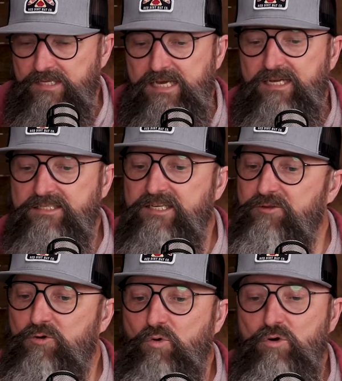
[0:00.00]
Yeah, it's
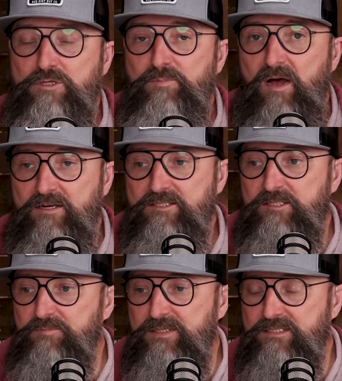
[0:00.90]
either correspondence
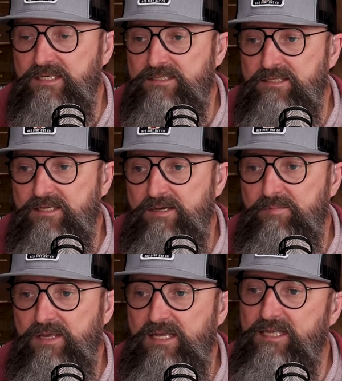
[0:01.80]
that's been sent to them,
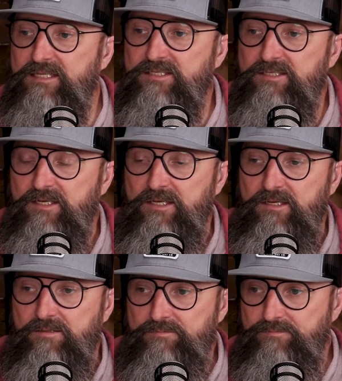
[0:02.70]
it's
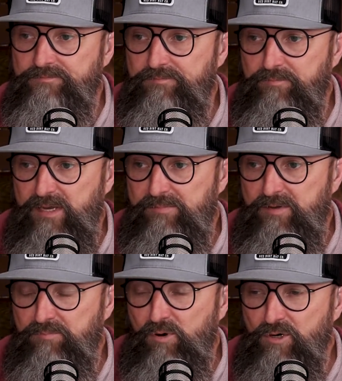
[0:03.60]

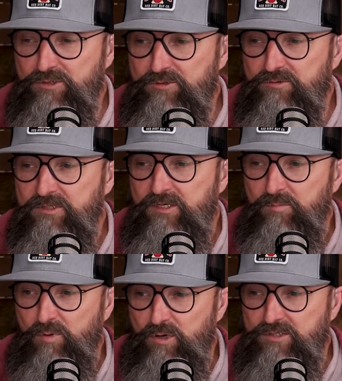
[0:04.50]
maybe partial
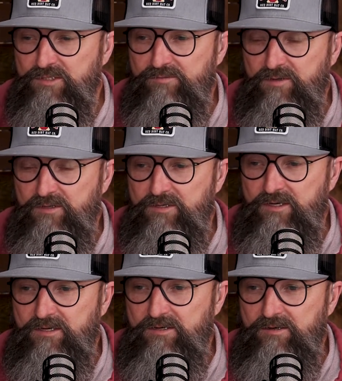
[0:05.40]
parts of the
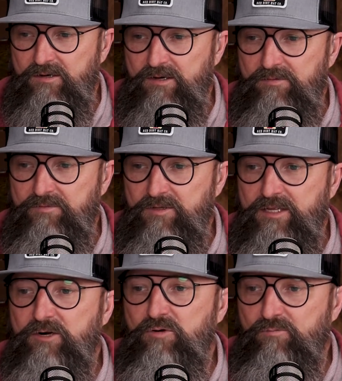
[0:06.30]

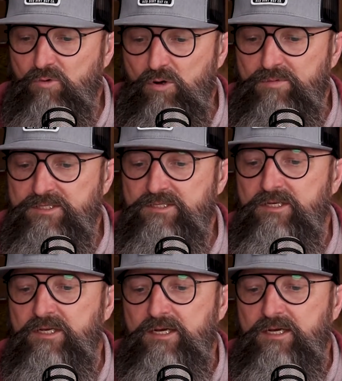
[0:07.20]
letter of Romans,